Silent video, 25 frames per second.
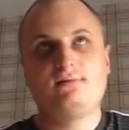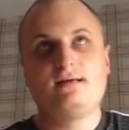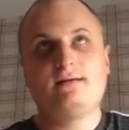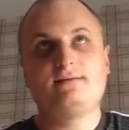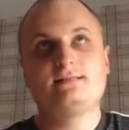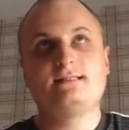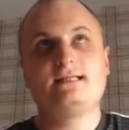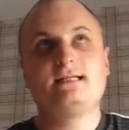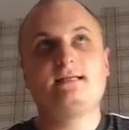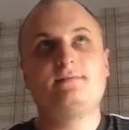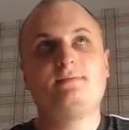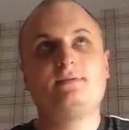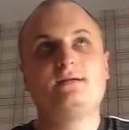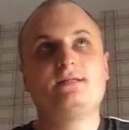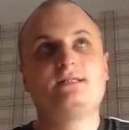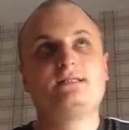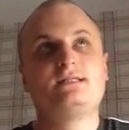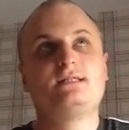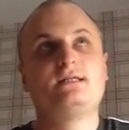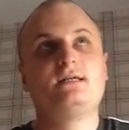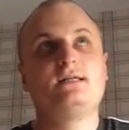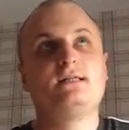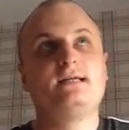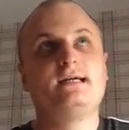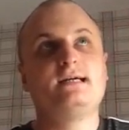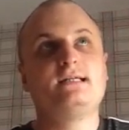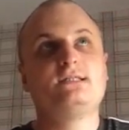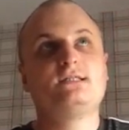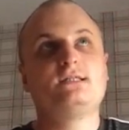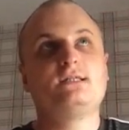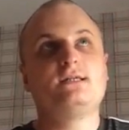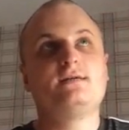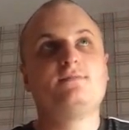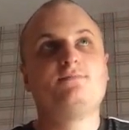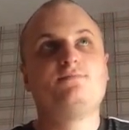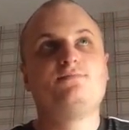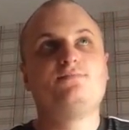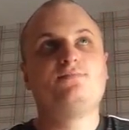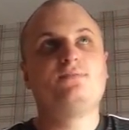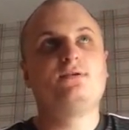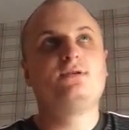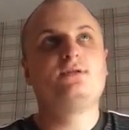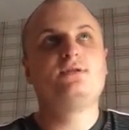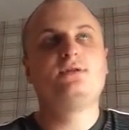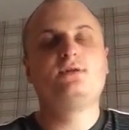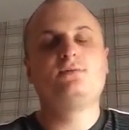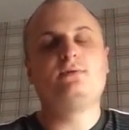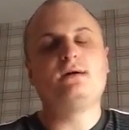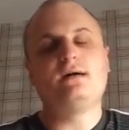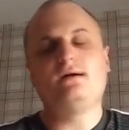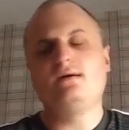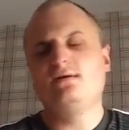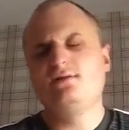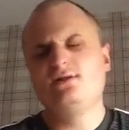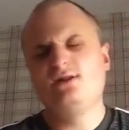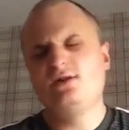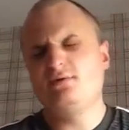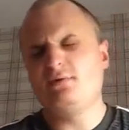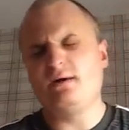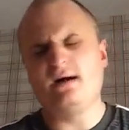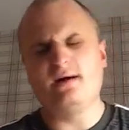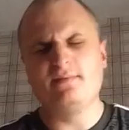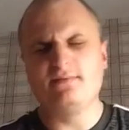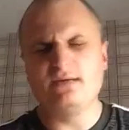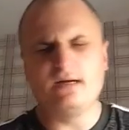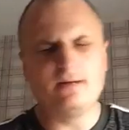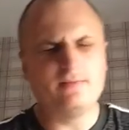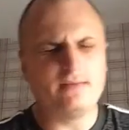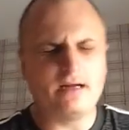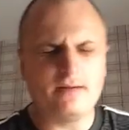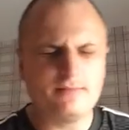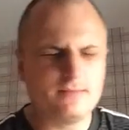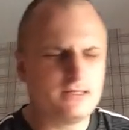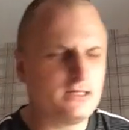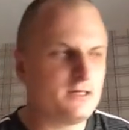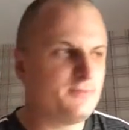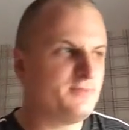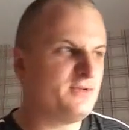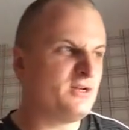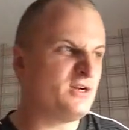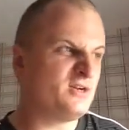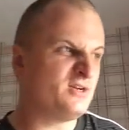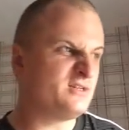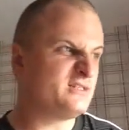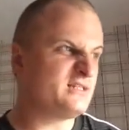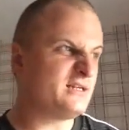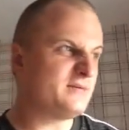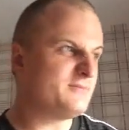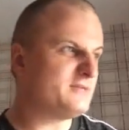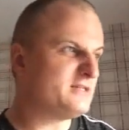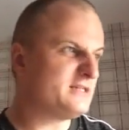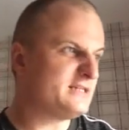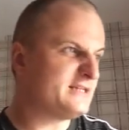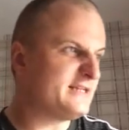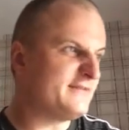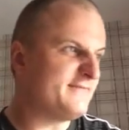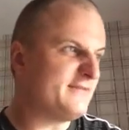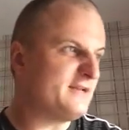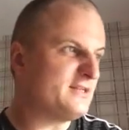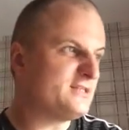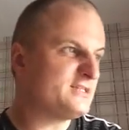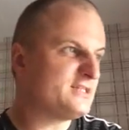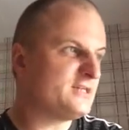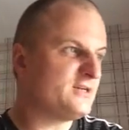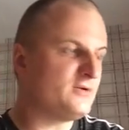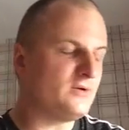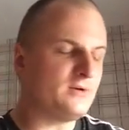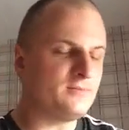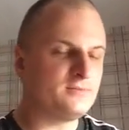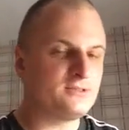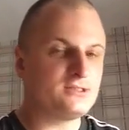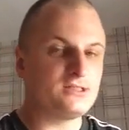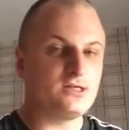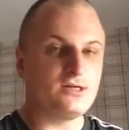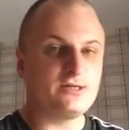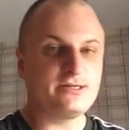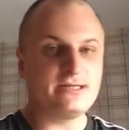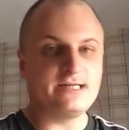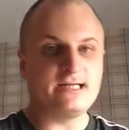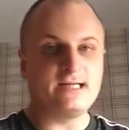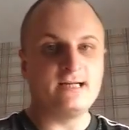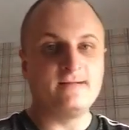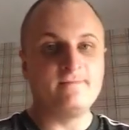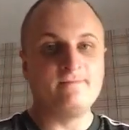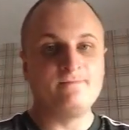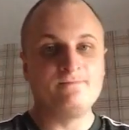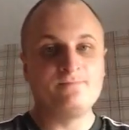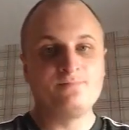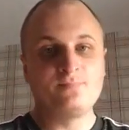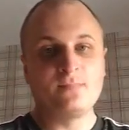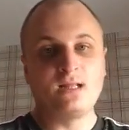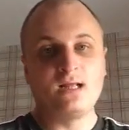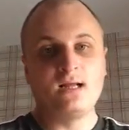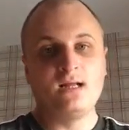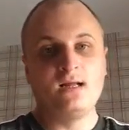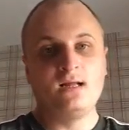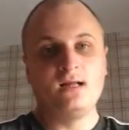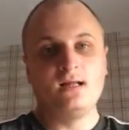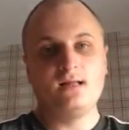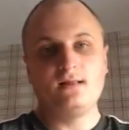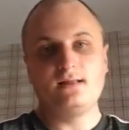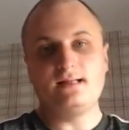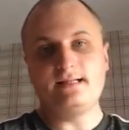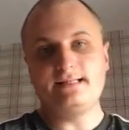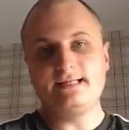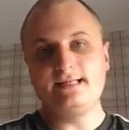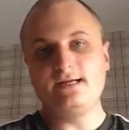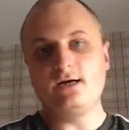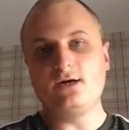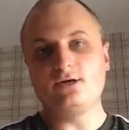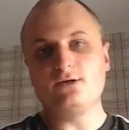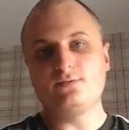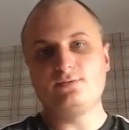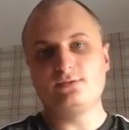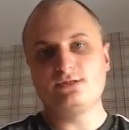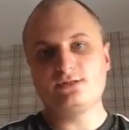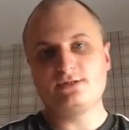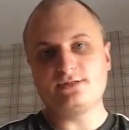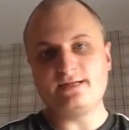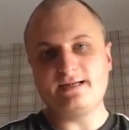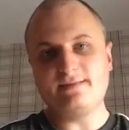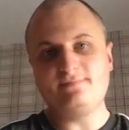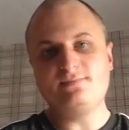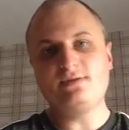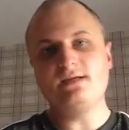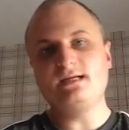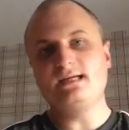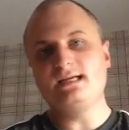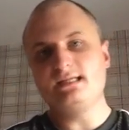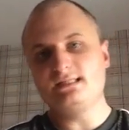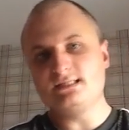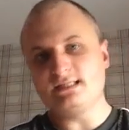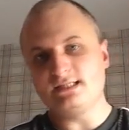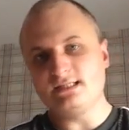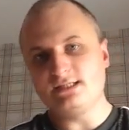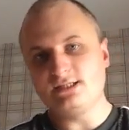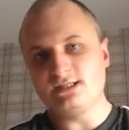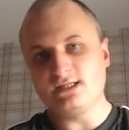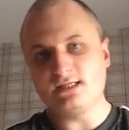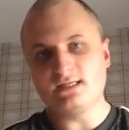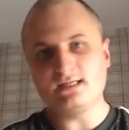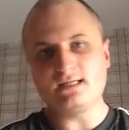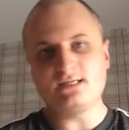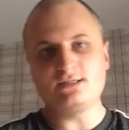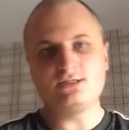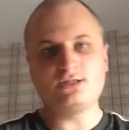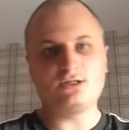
I was thinking about this early, actually. I'm going to be honest. I'm going to give it a 2. I'm sorry. Lenny Yoder was great, but he's injured.